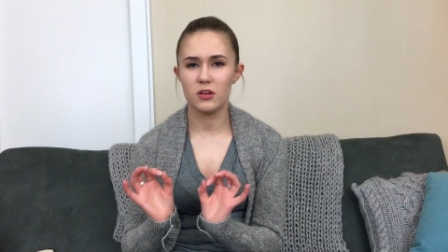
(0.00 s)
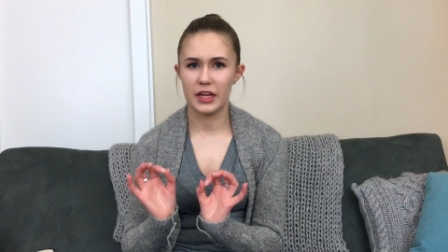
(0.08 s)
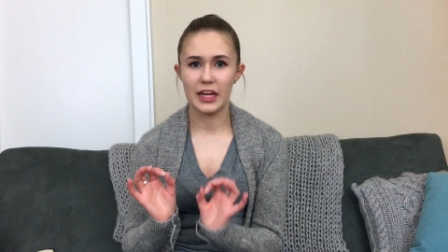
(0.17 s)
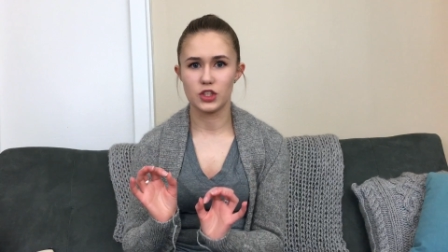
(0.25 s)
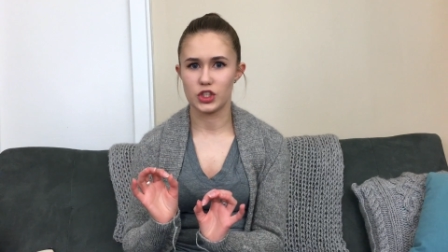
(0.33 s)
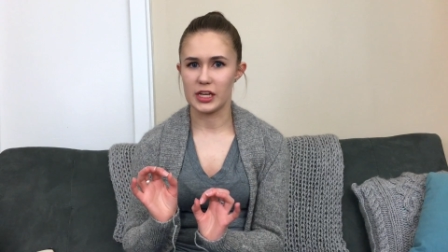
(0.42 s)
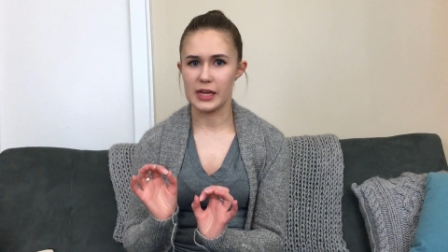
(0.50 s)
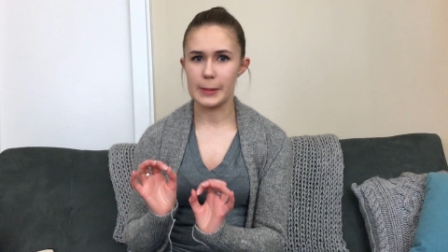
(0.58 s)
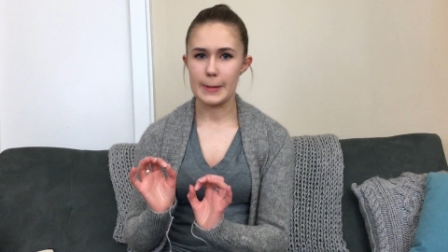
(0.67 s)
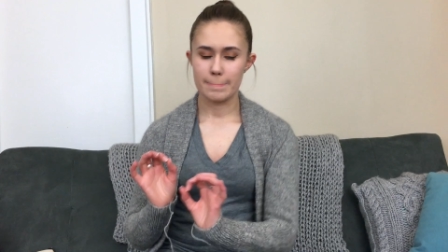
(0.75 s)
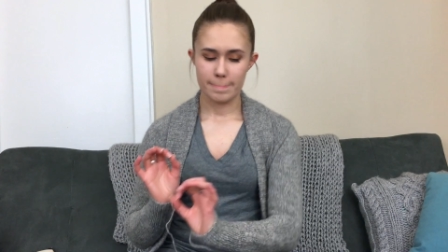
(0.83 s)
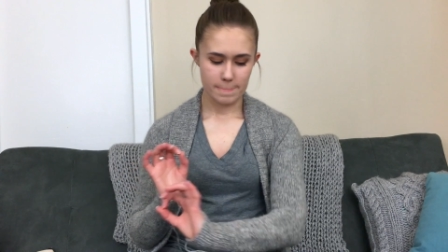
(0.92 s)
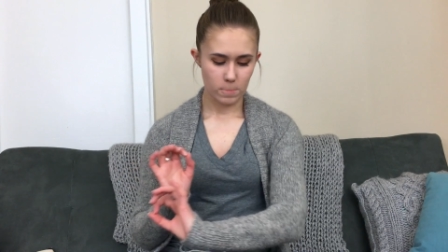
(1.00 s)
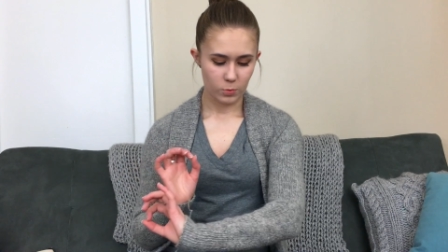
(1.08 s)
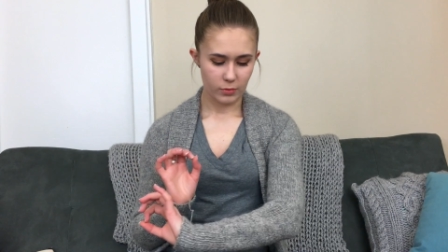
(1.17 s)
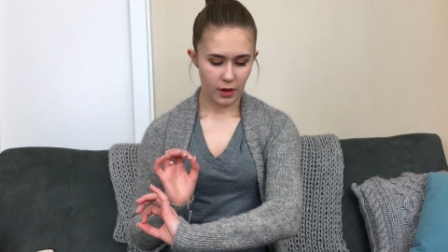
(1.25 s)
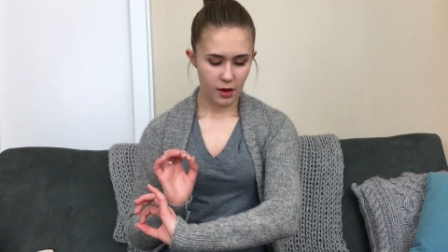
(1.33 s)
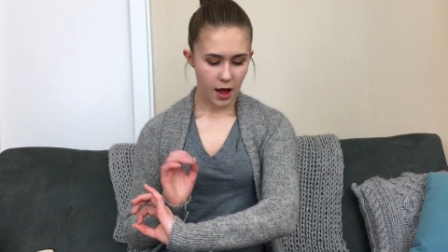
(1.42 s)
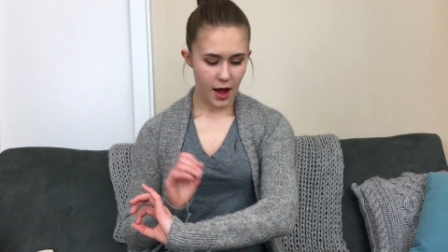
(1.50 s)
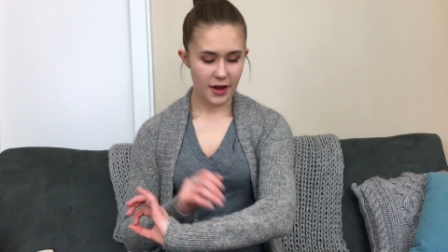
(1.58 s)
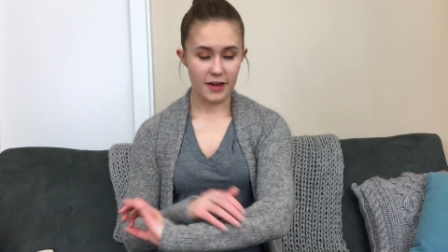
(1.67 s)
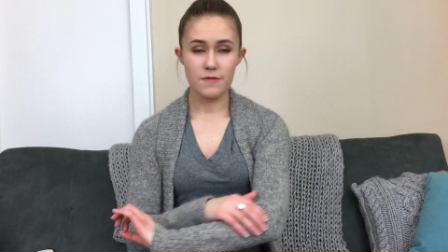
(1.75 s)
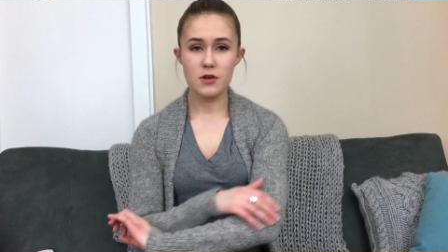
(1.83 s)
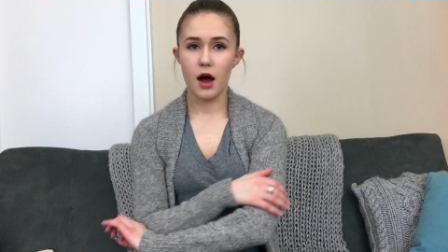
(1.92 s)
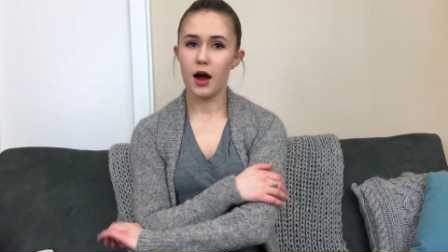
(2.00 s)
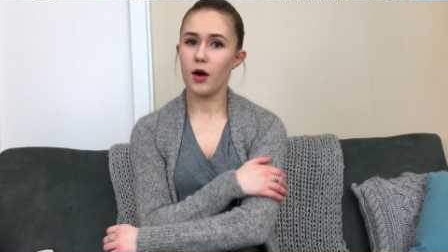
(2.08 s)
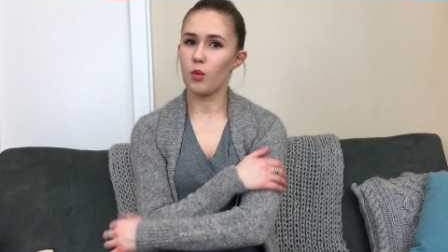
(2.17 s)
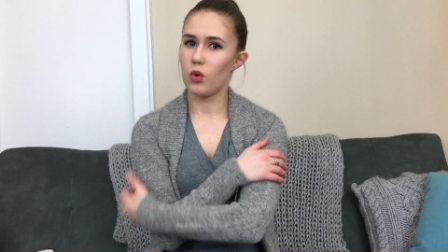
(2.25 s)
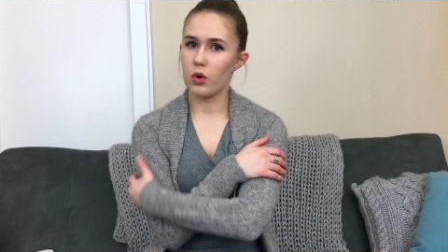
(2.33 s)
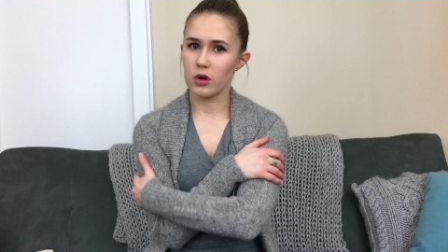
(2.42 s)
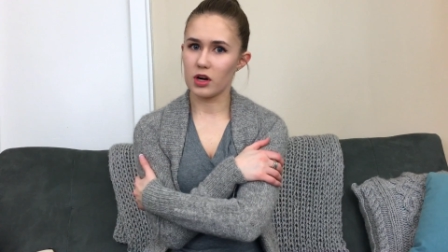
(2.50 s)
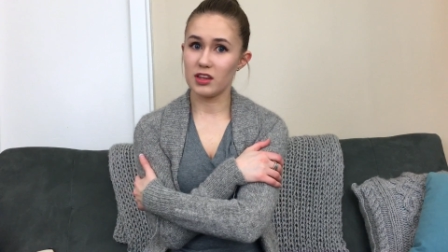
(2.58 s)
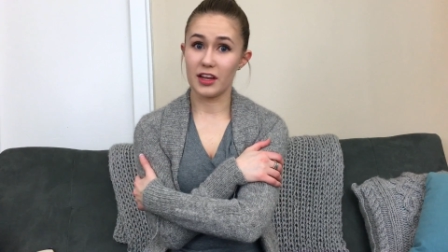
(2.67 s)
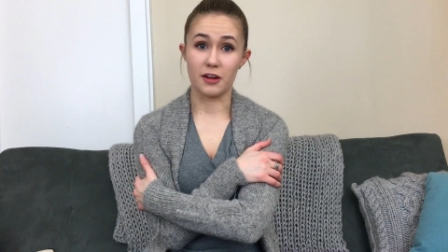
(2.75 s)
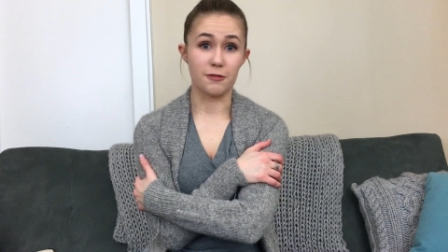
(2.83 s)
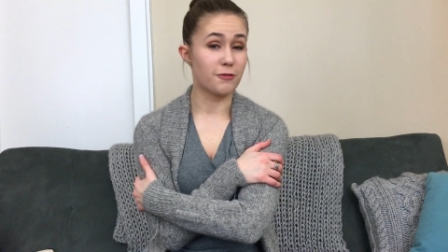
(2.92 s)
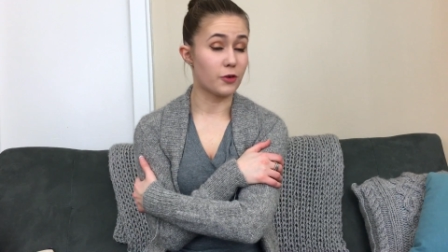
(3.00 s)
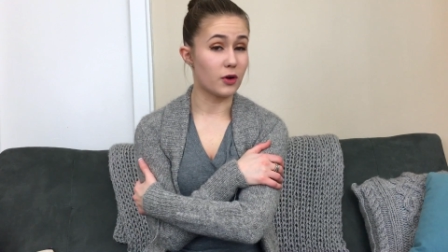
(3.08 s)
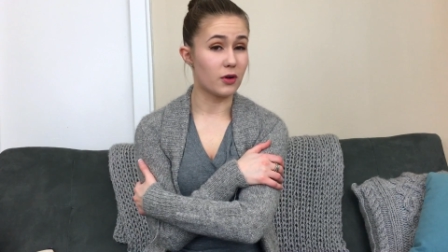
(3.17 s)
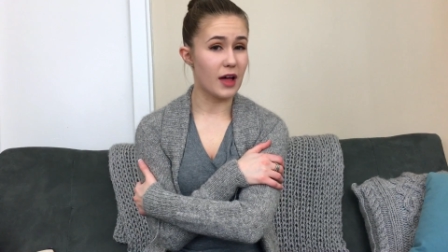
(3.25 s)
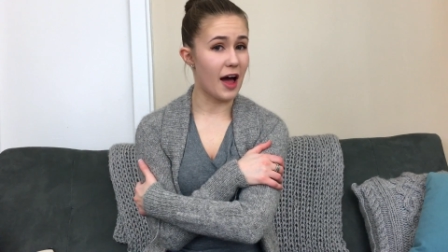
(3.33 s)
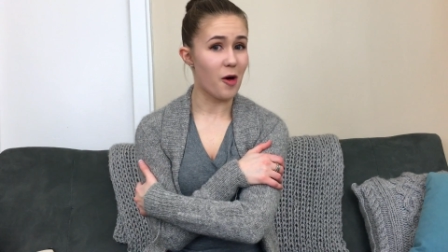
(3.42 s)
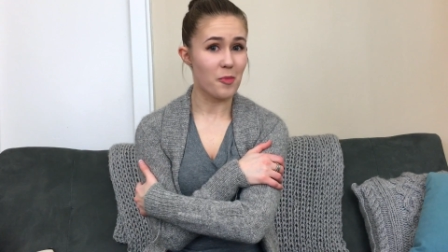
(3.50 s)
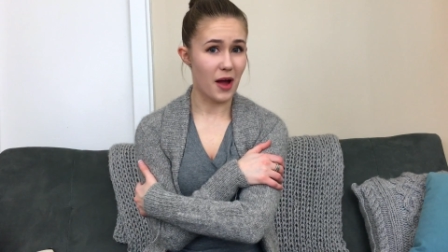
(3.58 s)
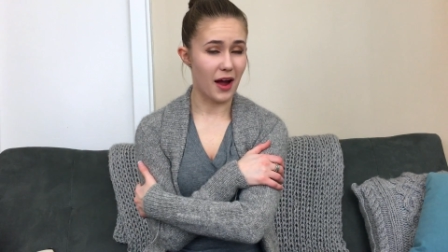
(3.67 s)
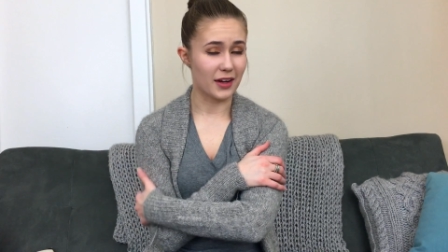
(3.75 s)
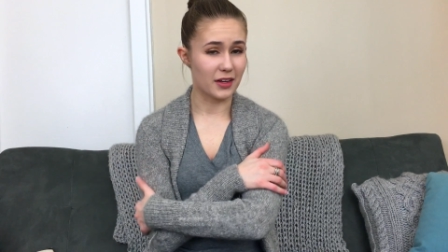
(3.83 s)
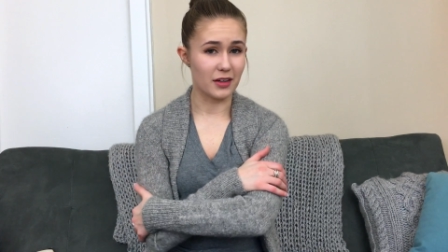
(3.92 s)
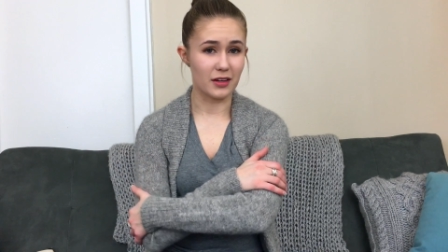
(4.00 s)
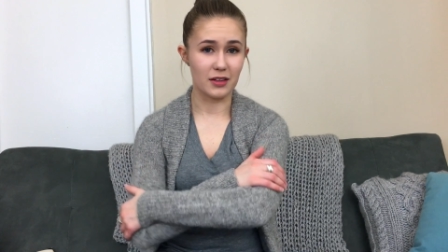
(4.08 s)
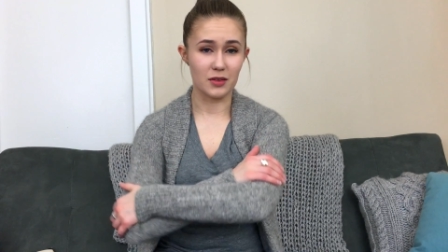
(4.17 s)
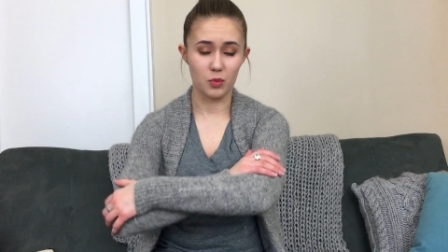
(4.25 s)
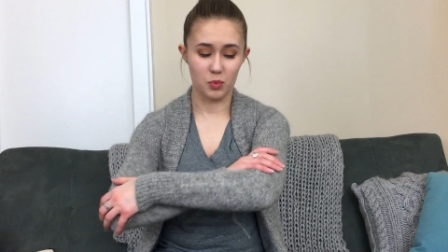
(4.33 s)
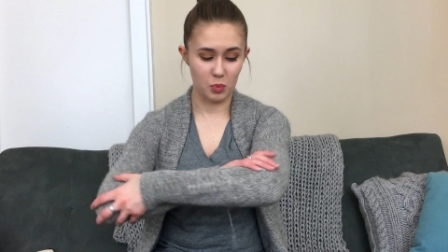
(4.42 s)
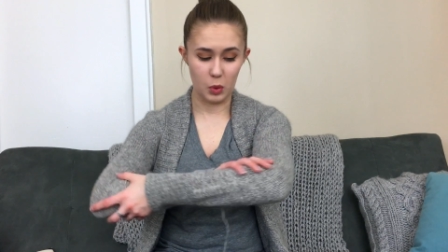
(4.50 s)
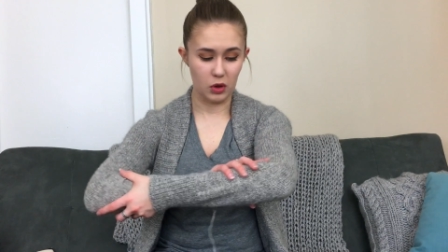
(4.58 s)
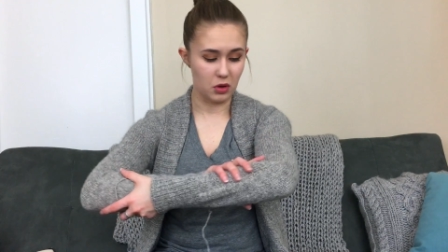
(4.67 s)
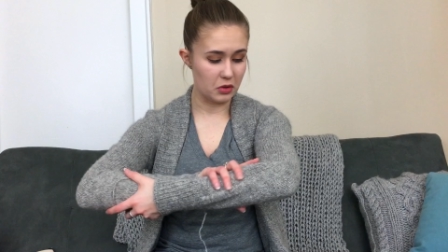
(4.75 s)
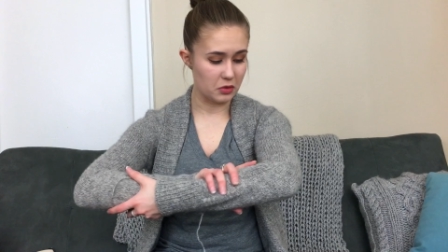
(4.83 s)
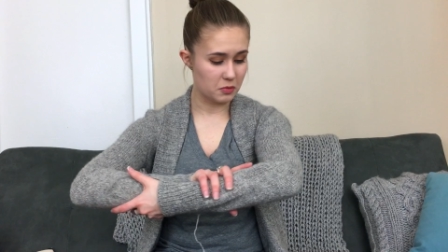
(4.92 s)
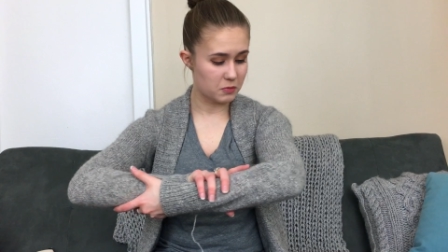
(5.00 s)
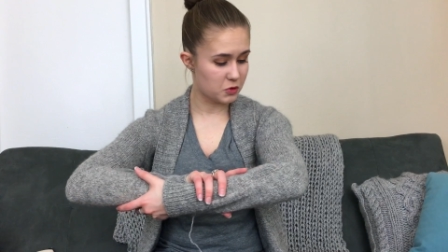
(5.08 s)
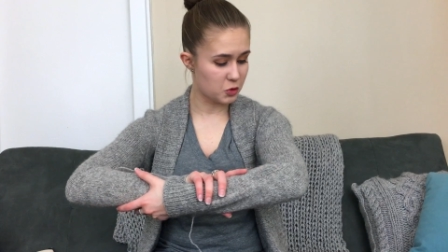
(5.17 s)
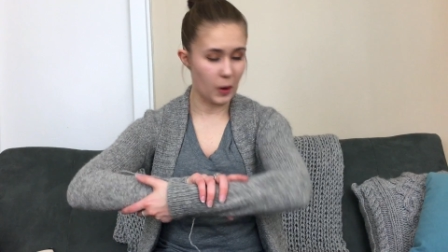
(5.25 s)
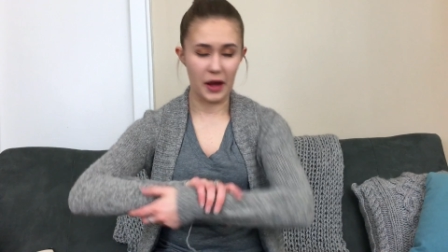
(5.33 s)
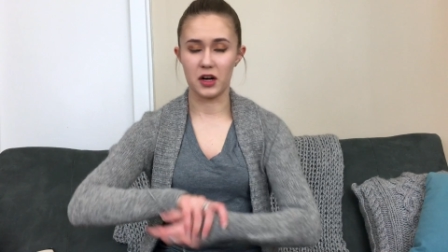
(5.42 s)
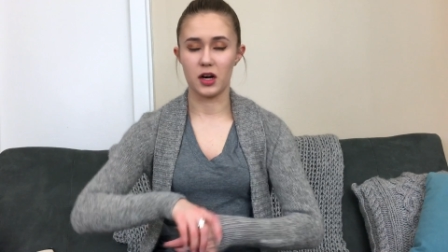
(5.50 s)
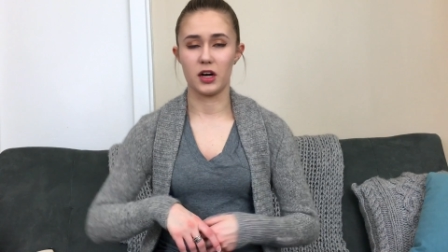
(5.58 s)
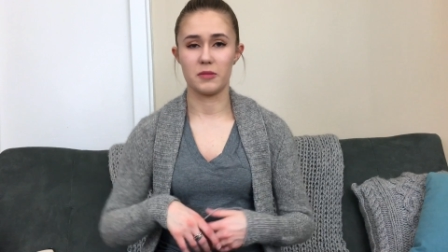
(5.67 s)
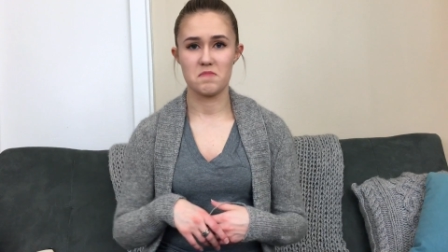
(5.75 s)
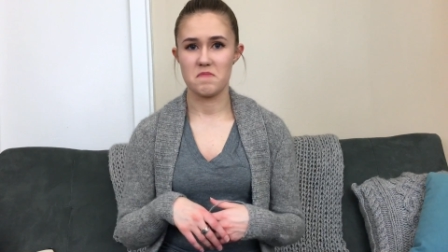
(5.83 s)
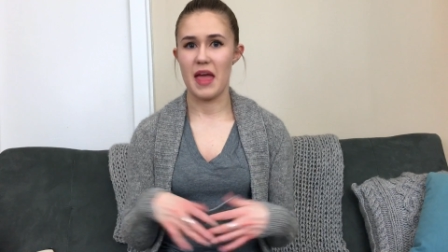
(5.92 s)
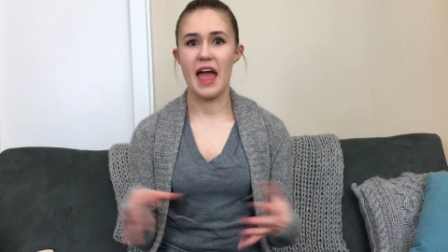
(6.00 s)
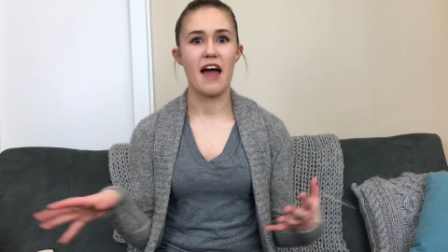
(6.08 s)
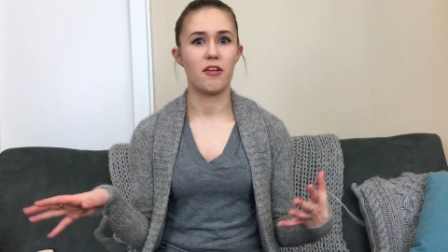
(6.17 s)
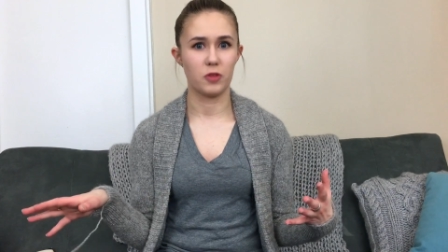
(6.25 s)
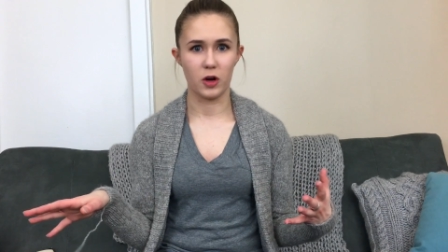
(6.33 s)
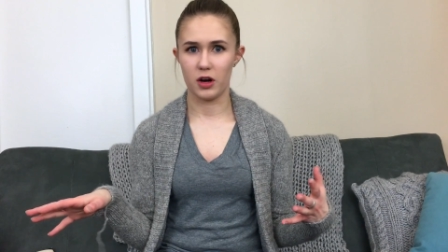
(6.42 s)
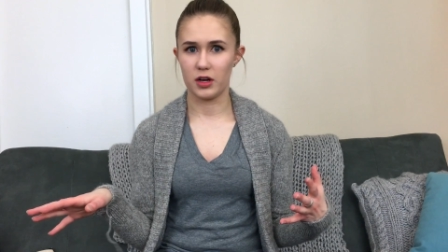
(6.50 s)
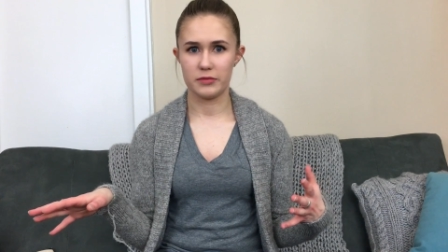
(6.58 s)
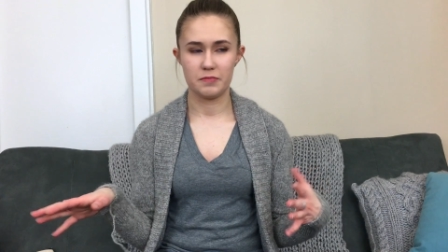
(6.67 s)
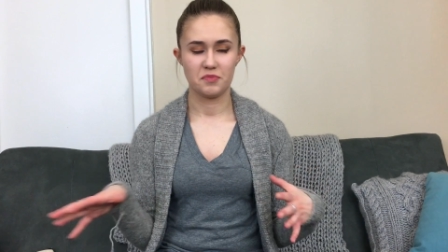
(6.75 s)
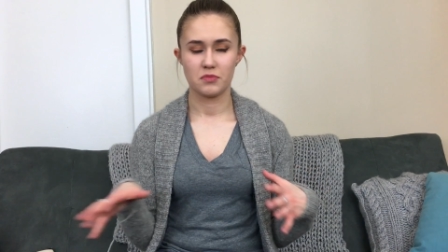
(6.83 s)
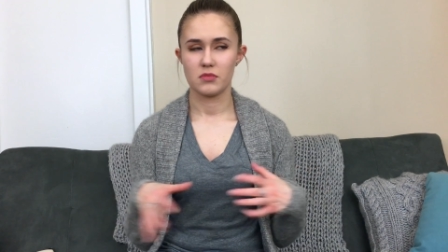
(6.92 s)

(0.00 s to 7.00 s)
itchy. I have not worn a full alpaca wool sweater ever.